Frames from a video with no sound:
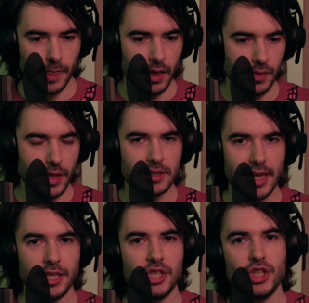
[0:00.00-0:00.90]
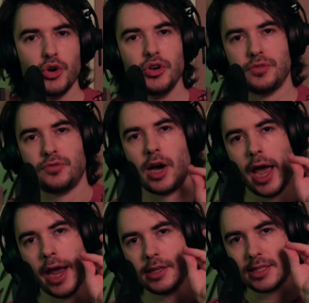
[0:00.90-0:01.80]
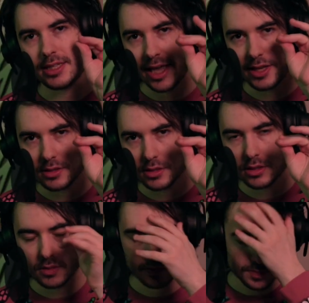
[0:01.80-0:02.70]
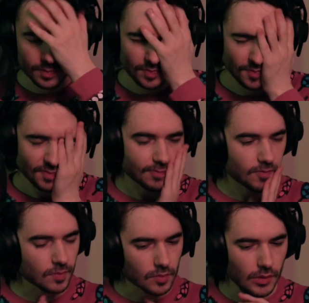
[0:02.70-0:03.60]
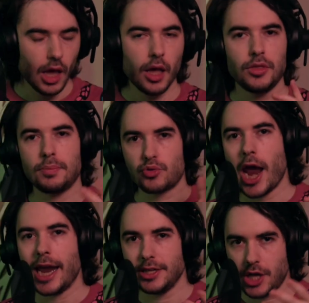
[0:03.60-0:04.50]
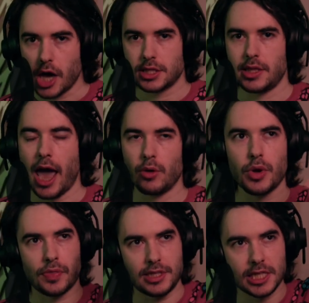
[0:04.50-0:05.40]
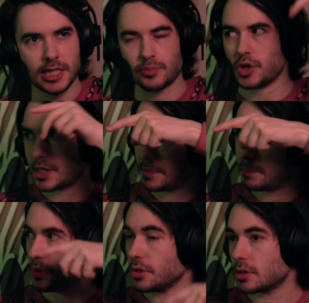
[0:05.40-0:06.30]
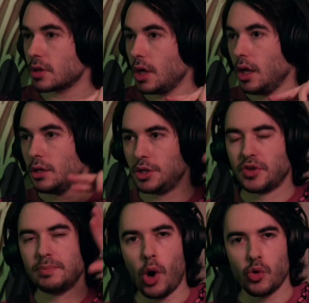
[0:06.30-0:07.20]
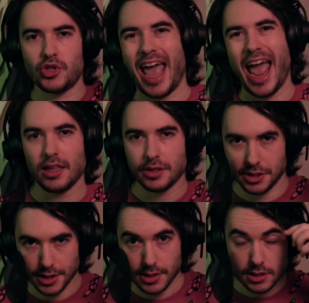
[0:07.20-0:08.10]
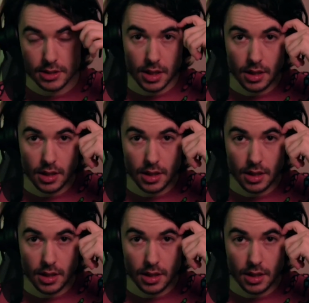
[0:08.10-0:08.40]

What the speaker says: That's a unified sentence. The brain does that with disparate inputs. Different modalities